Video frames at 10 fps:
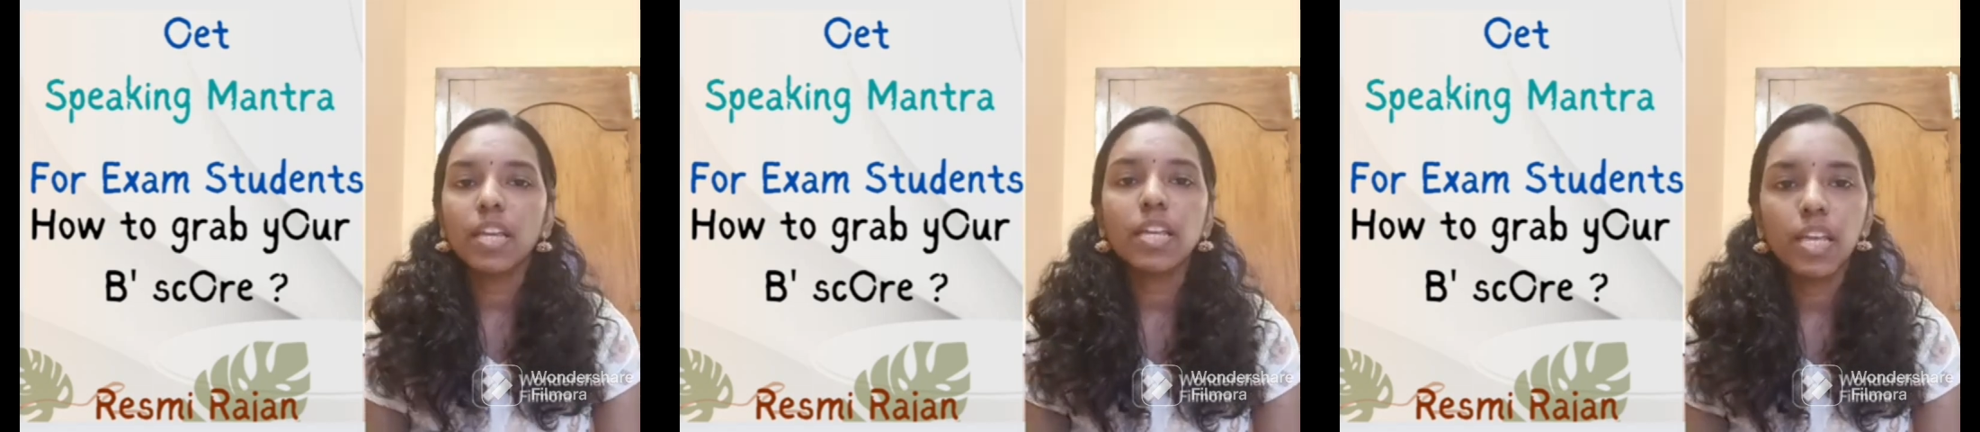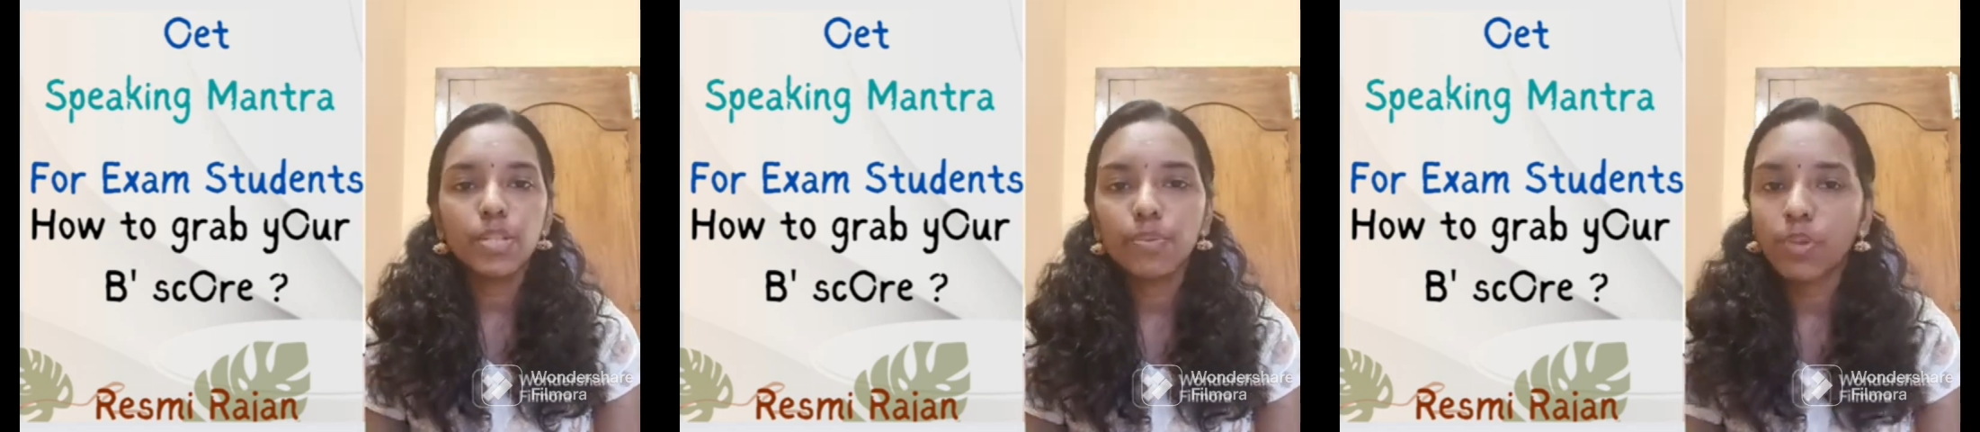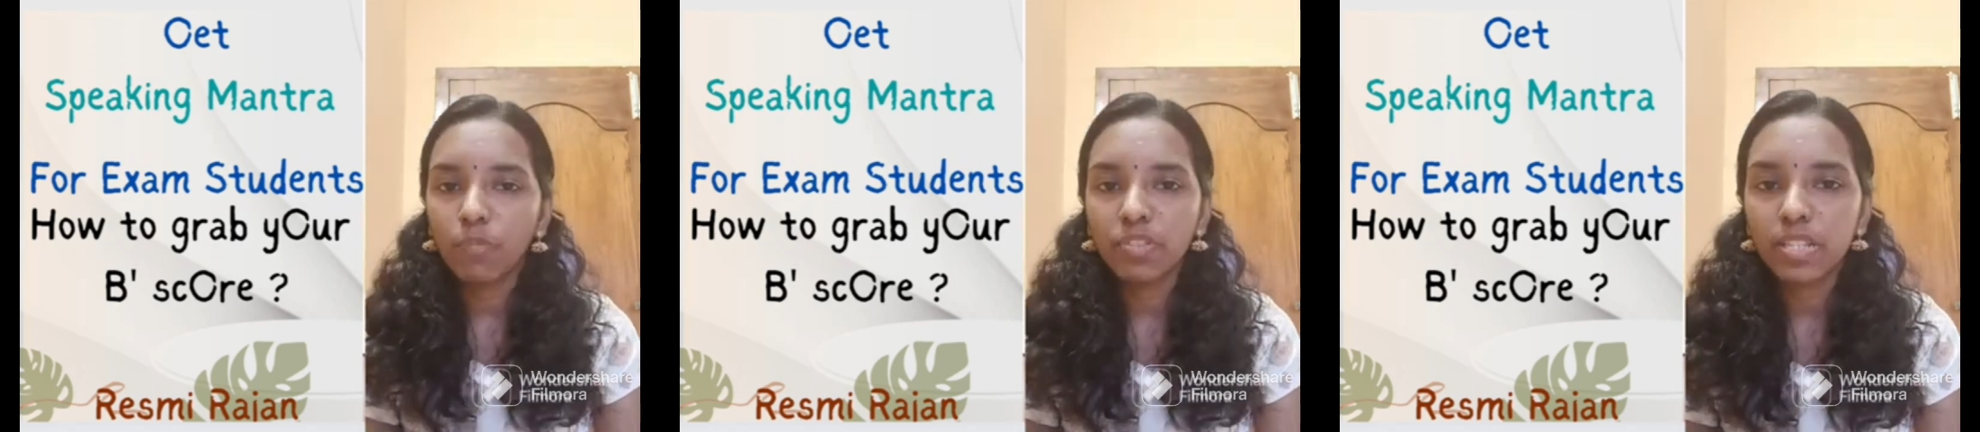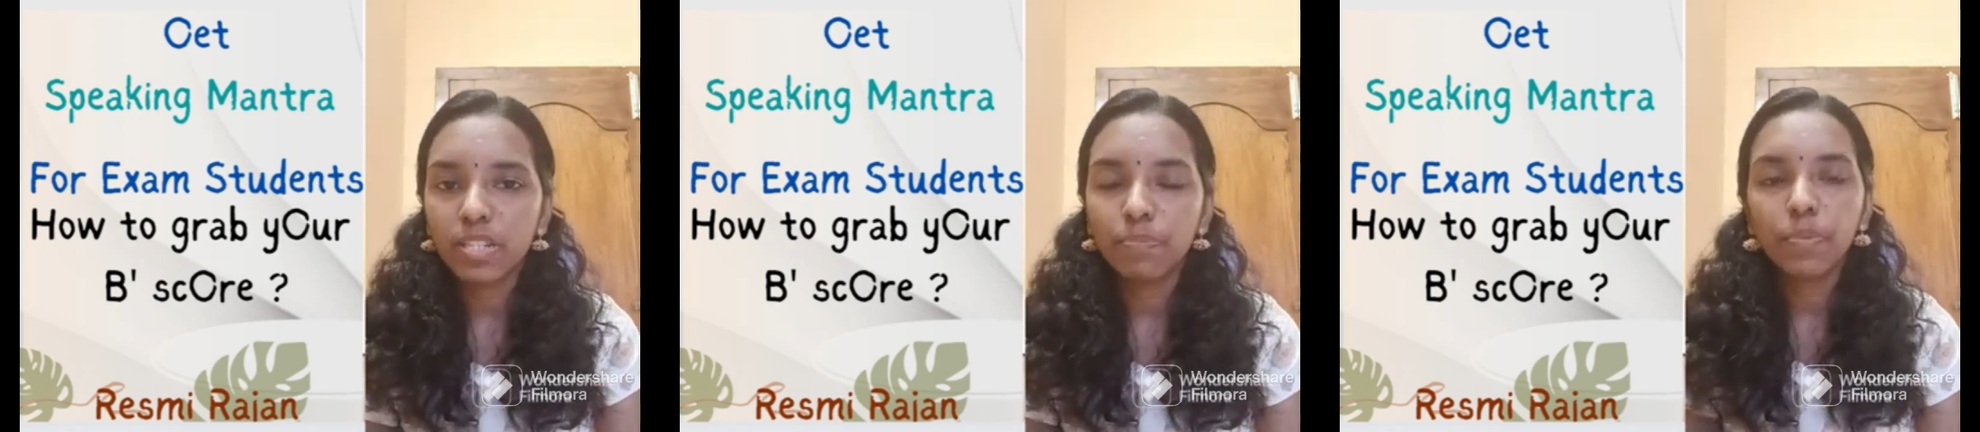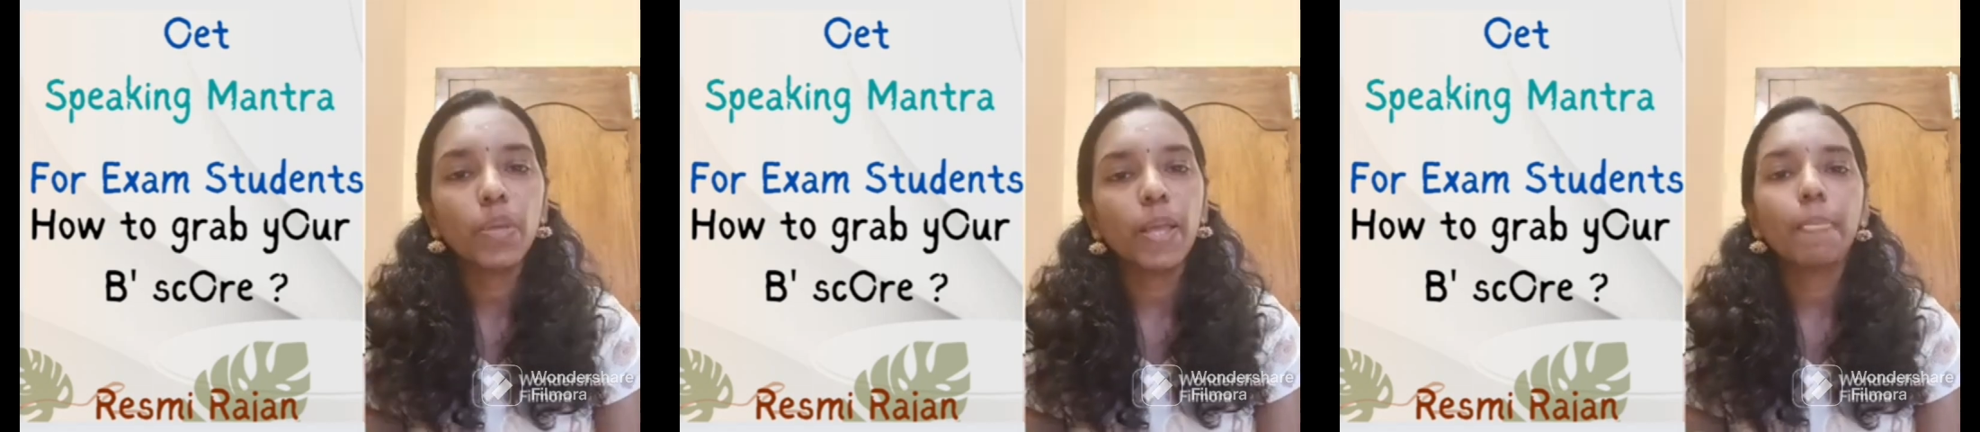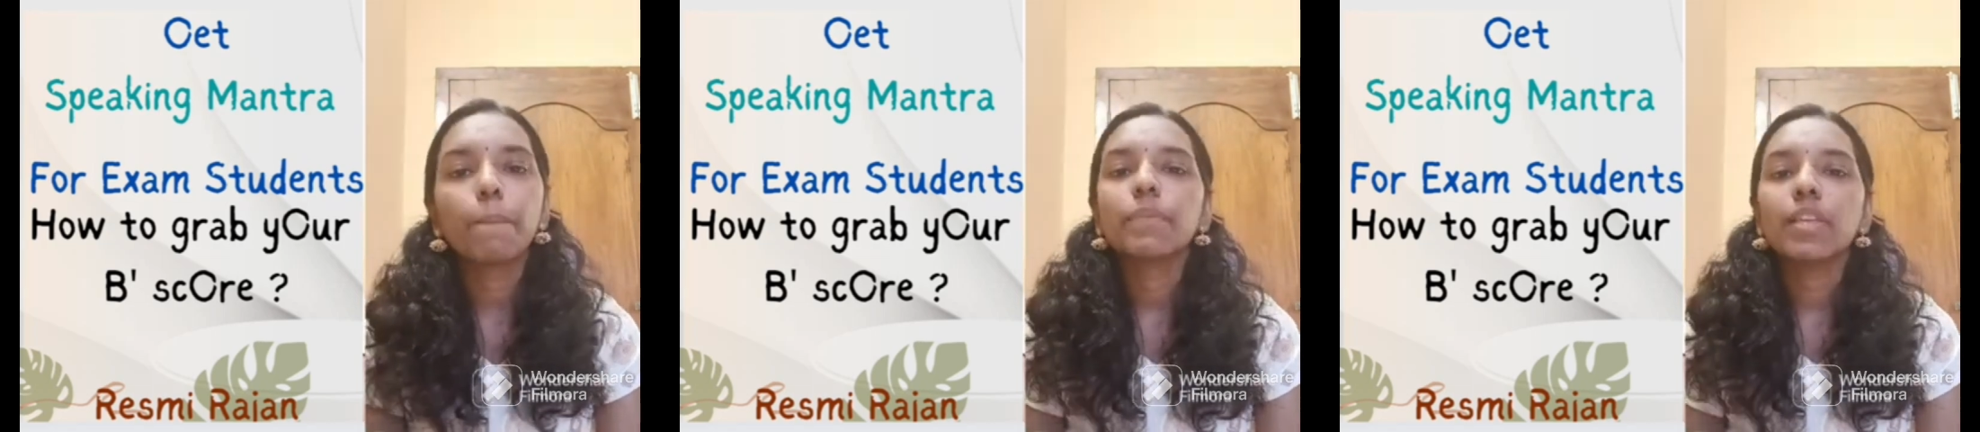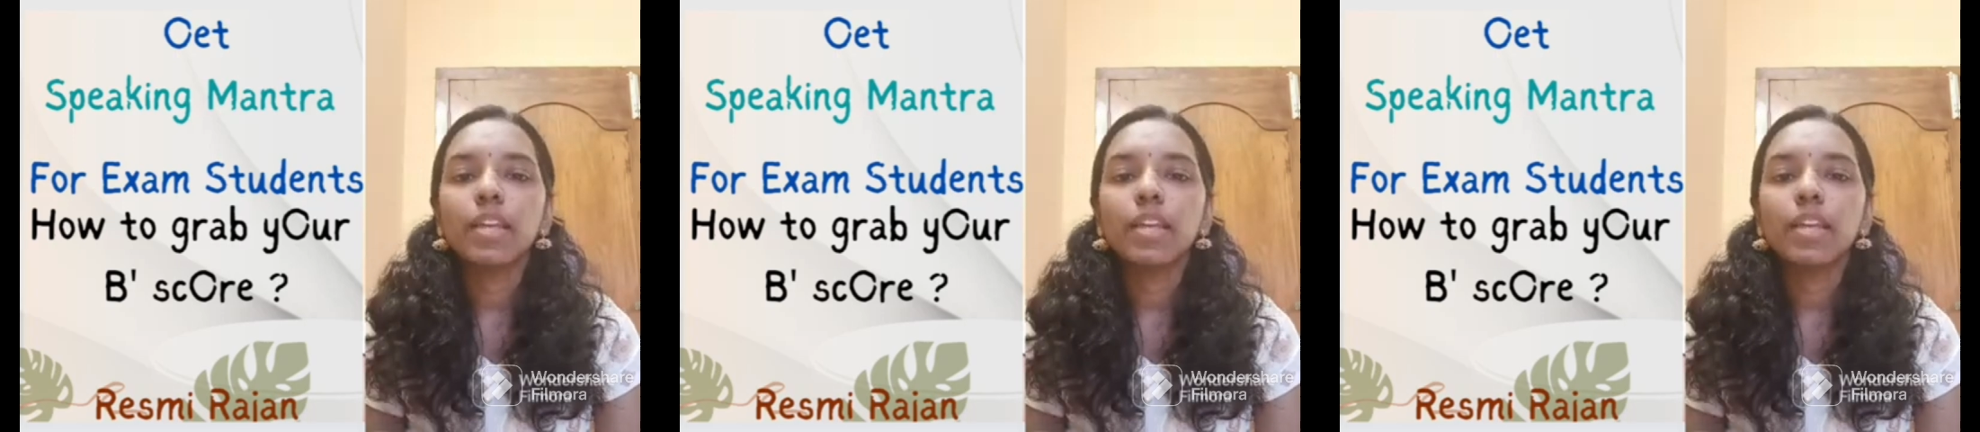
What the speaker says: in case of home visit. Okay,